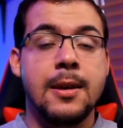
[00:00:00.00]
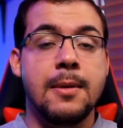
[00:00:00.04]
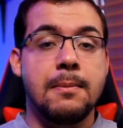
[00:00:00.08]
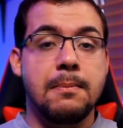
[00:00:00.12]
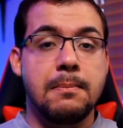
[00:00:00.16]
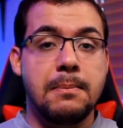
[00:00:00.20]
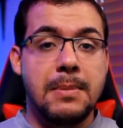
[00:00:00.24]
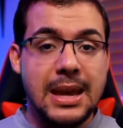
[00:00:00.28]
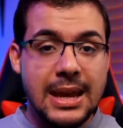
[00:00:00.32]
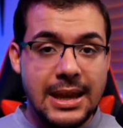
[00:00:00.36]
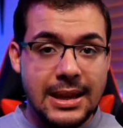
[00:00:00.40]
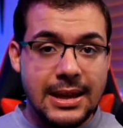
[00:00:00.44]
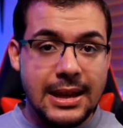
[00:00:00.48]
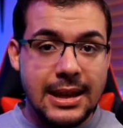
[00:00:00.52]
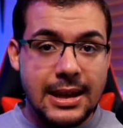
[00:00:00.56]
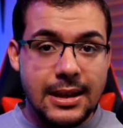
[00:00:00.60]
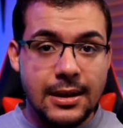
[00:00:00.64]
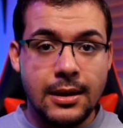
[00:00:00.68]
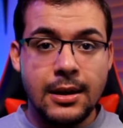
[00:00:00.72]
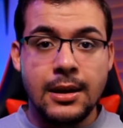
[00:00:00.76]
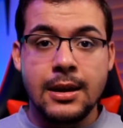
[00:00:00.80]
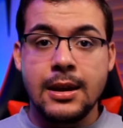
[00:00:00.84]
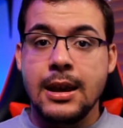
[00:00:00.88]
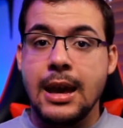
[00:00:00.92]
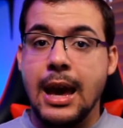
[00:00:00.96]
meaning
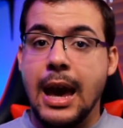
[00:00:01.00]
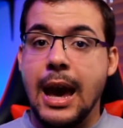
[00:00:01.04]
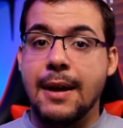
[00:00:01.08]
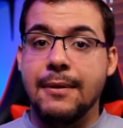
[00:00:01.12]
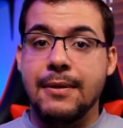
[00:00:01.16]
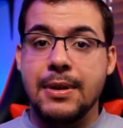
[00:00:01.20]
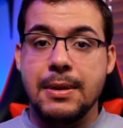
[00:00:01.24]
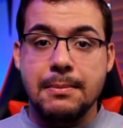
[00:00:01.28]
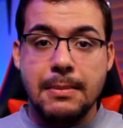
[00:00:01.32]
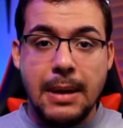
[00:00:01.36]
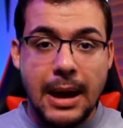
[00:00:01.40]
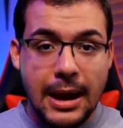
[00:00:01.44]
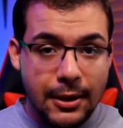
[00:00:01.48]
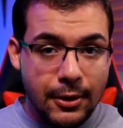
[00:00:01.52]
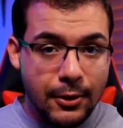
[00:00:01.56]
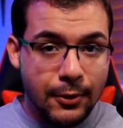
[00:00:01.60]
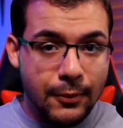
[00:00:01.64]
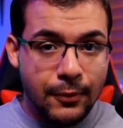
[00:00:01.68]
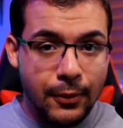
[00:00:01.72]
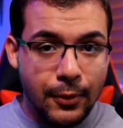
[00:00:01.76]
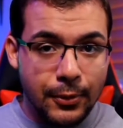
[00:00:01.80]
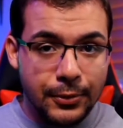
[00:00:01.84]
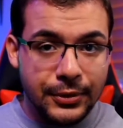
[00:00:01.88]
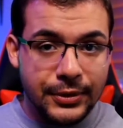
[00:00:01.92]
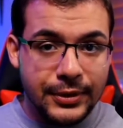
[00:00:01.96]
have a
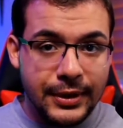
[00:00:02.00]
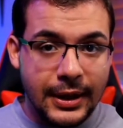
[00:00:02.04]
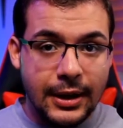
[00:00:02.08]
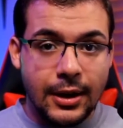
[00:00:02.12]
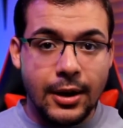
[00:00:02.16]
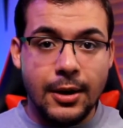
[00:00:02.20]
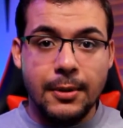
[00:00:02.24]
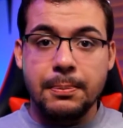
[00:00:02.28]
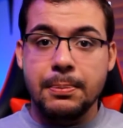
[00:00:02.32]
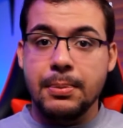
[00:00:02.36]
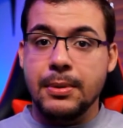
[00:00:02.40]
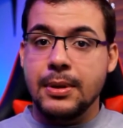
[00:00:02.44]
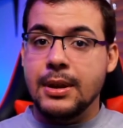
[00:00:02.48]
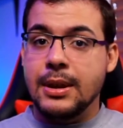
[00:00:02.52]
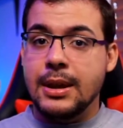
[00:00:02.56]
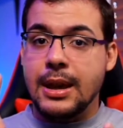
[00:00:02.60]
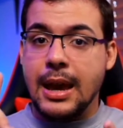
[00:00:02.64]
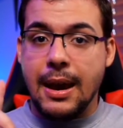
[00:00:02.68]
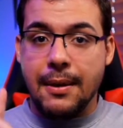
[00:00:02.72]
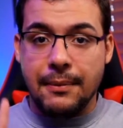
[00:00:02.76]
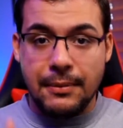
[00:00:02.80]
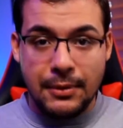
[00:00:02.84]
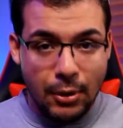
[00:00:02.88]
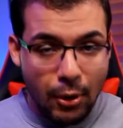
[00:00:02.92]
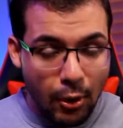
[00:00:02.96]
microphone set up,
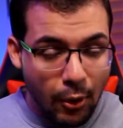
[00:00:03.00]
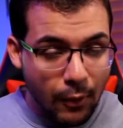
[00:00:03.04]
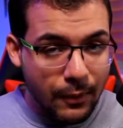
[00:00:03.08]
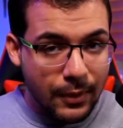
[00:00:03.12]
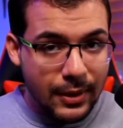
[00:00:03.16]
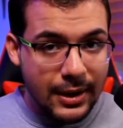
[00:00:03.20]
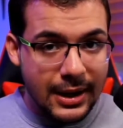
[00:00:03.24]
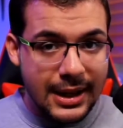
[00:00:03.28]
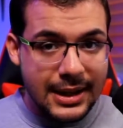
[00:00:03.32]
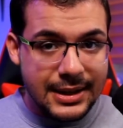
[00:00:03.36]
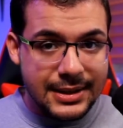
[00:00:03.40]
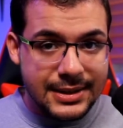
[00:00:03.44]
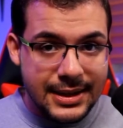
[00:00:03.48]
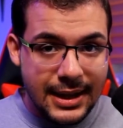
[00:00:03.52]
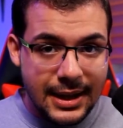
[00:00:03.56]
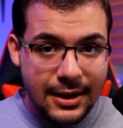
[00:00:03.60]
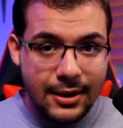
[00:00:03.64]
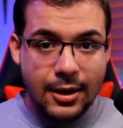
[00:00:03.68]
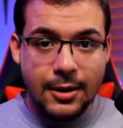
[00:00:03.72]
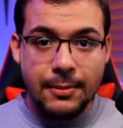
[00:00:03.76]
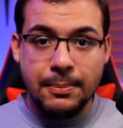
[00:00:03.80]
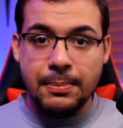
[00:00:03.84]
have an overlay set up,